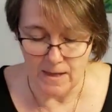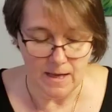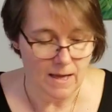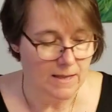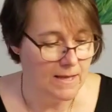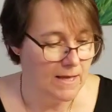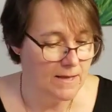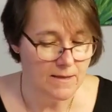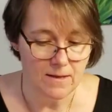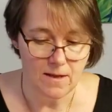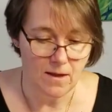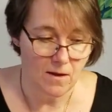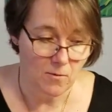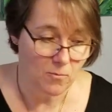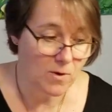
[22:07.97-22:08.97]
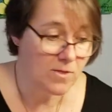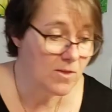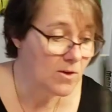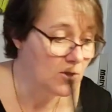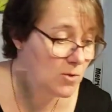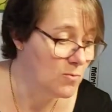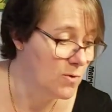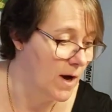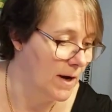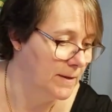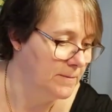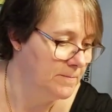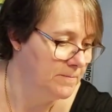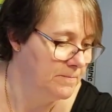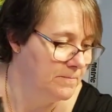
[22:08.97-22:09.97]
And then with the glue
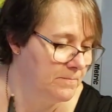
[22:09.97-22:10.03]
gun,